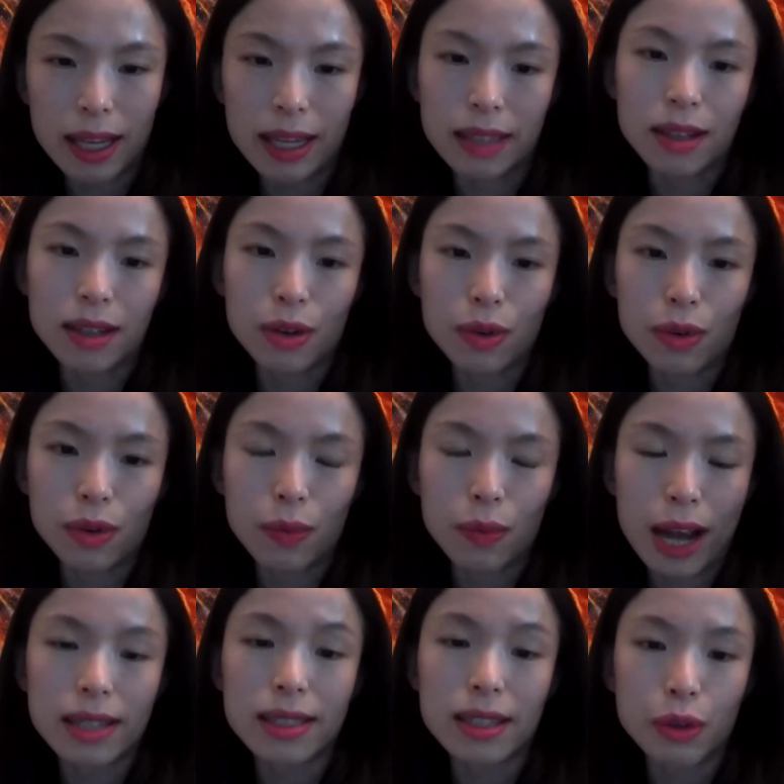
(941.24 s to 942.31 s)
in the
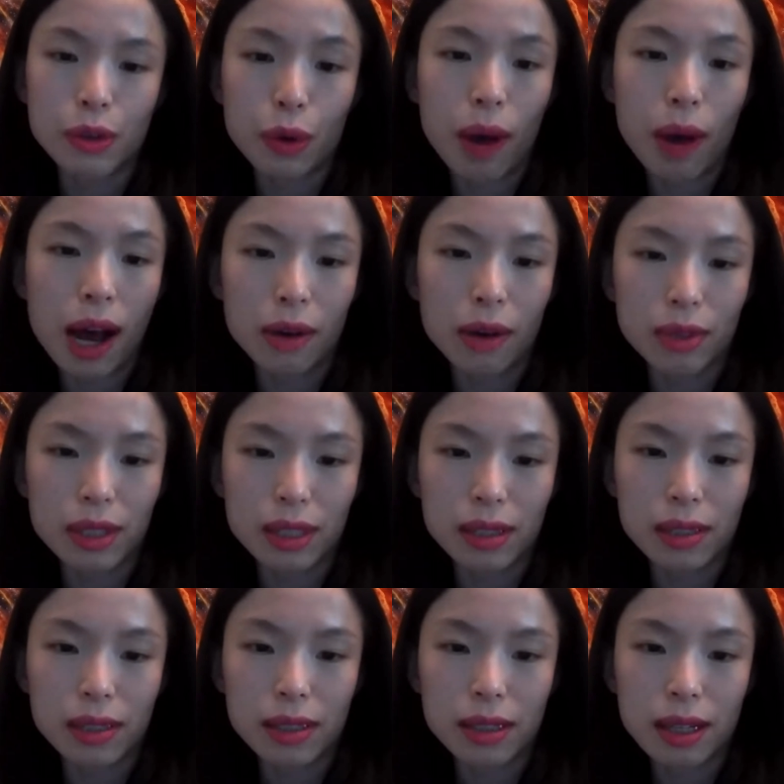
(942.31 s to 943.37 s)
vaccine rollout
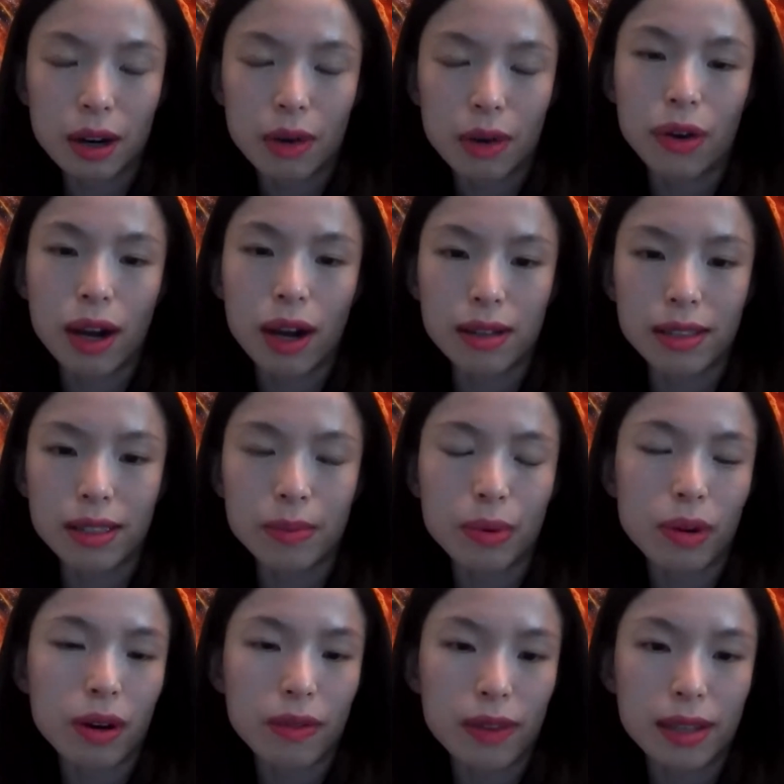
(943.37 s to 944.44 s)
across the
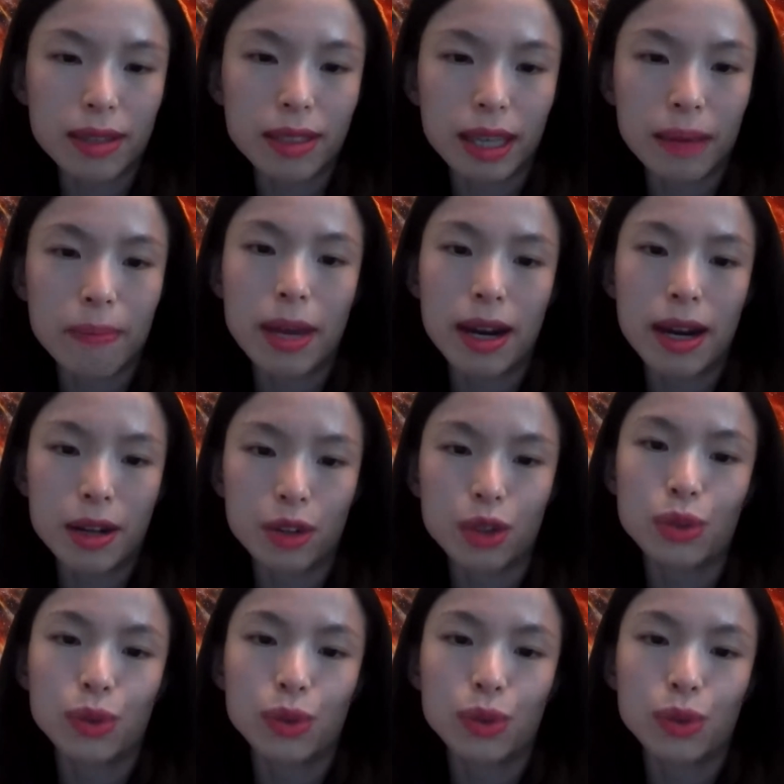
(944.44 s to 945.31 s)
province compared